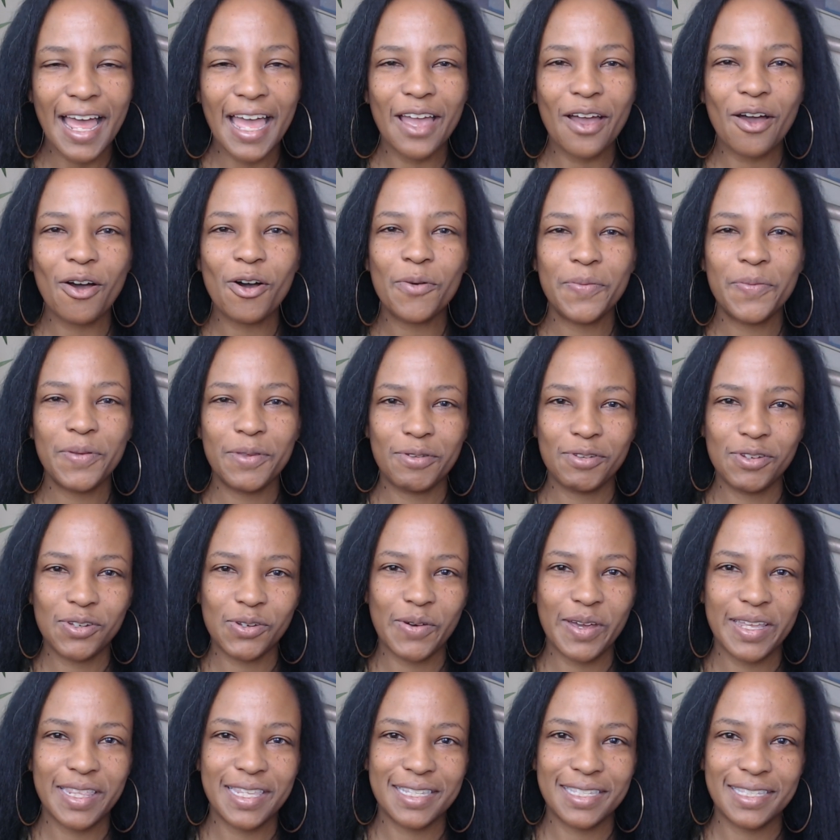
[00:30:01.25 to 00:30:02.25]
I hope you
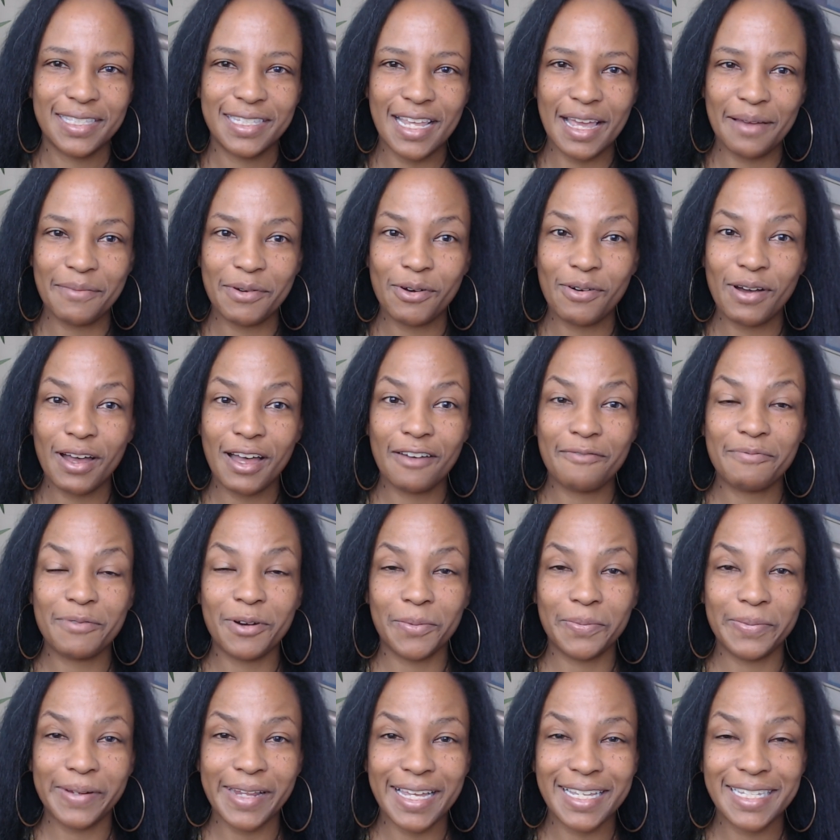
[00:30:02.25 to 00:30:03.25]
enjoyed this demo of
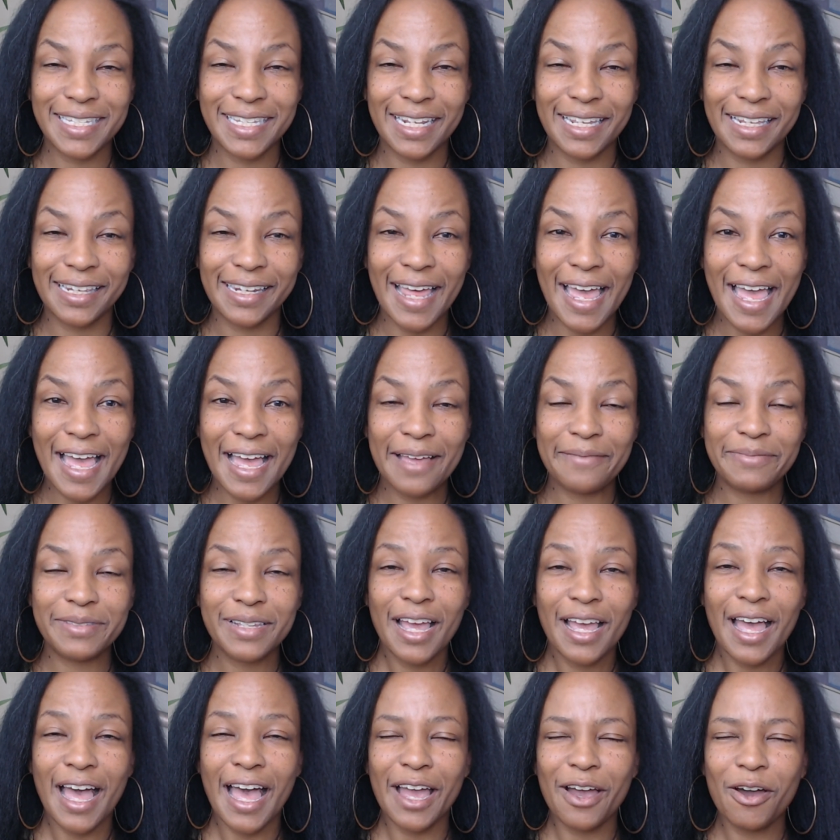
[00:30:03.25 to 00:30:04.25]
Perplexity Labs.
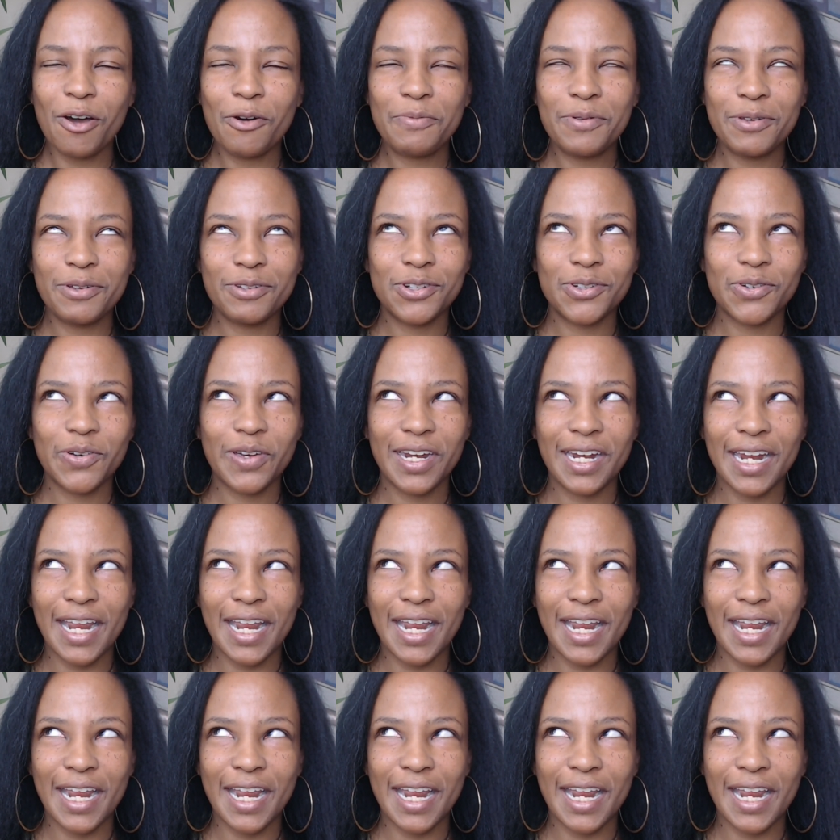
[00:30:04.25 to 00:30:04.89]
I hope you enjoyed